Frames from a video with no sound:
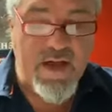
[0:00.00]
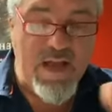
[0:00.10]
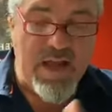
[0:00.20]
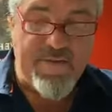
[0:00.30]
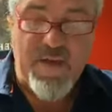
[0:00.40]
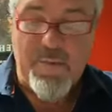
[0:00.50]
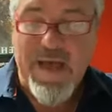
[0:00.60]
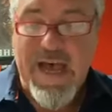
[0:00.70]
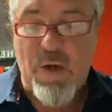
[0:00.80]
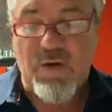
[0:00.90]
if the
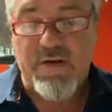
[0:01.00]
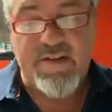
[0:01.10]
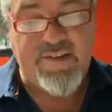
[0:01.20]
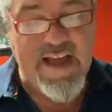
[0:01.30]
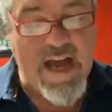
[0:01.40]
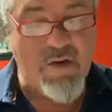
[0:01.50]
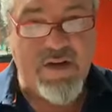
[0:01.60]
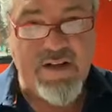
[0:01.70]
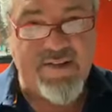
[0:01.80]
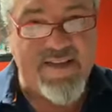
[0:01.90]
power is out,
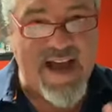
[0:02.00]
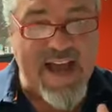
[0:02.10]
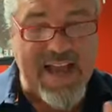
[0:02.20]
it's dying